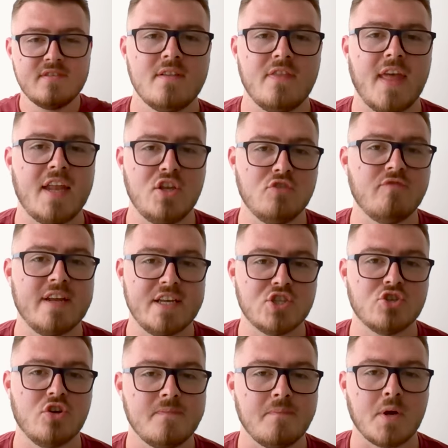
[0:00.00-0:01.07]
then you really
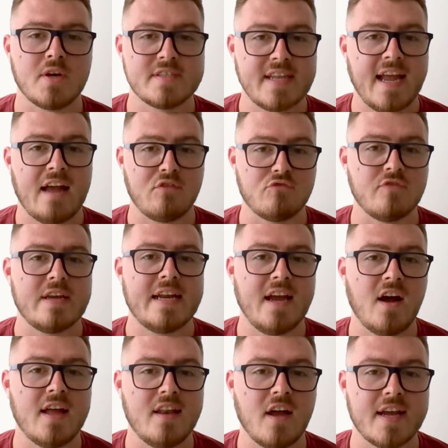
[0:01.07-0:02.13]
should because they have a really
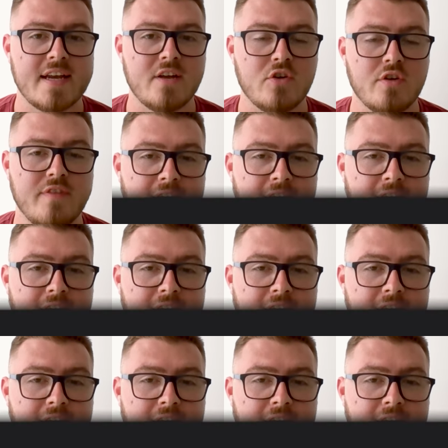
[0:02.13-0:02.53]
high likelihood of